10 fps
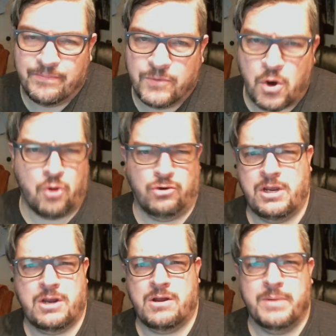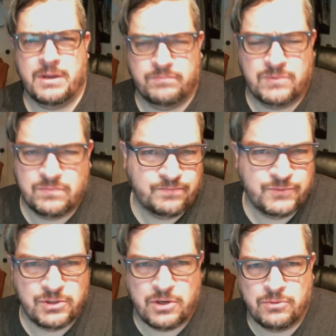oh yeah, I'm going to,
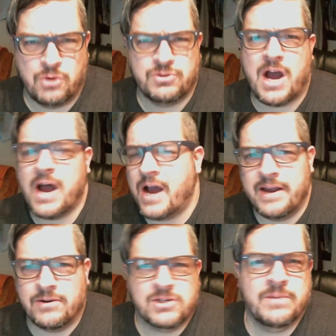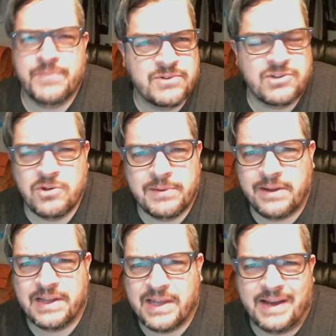you know, go die or something stupid
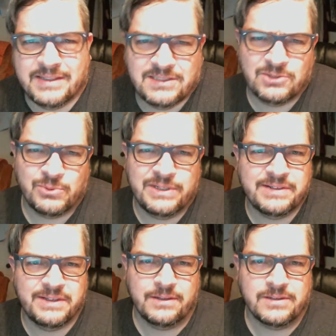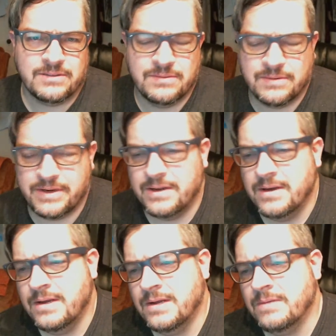like that. That's just ridiculous, right?
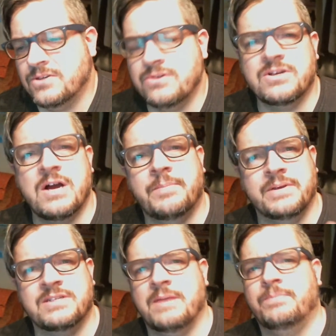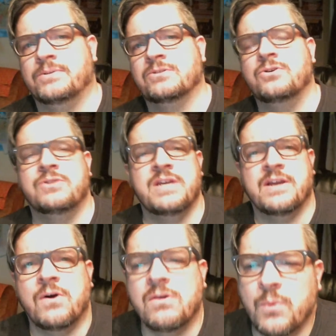So here's a couple examples. Let's go take
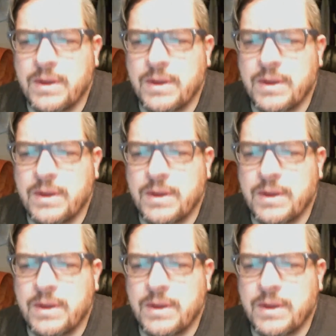it all the way